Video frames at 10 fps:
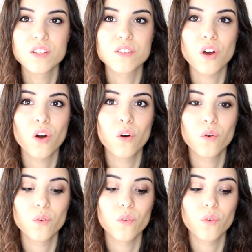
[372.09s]

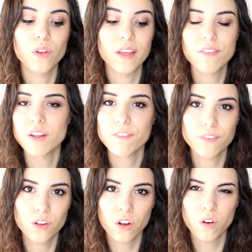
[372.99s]
So even
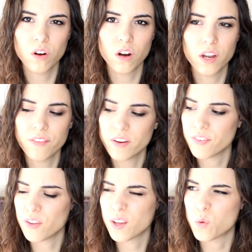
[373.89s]
if, you know, even
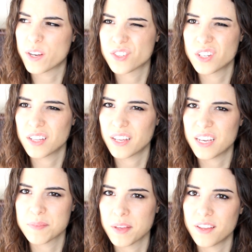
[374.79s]
if you're like questioning,
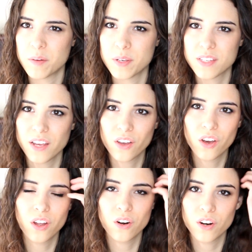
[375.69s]
like, is my therapist that
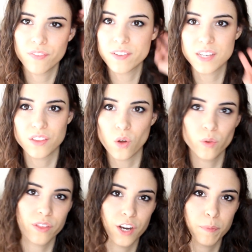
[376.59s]
good, or if it's like the
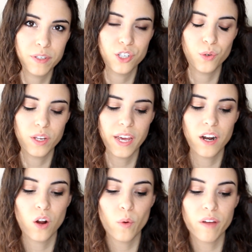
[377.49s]
only therapist you can
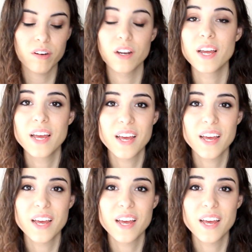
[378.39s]
get or whatever,